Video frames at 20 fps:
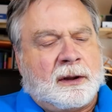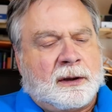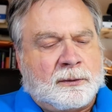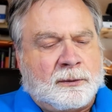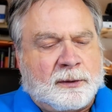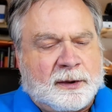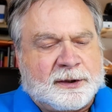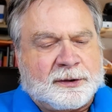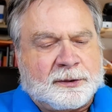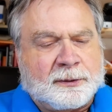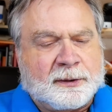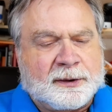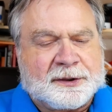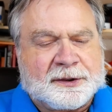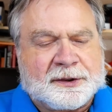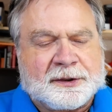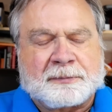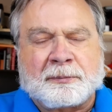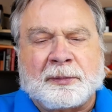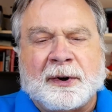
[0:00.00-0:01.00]
which
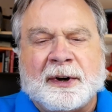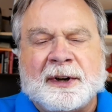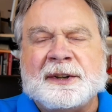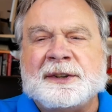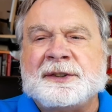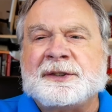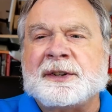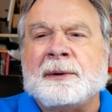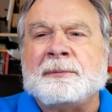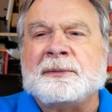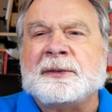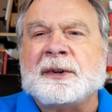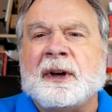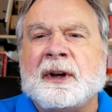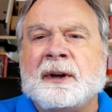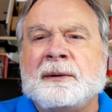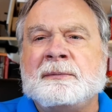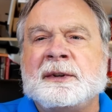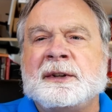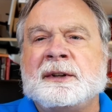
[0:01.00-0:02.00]
was printed
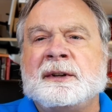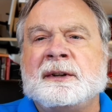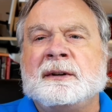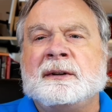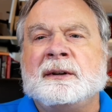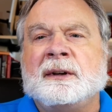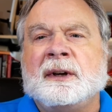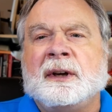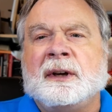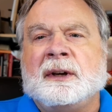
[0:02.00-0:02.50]
sometime in the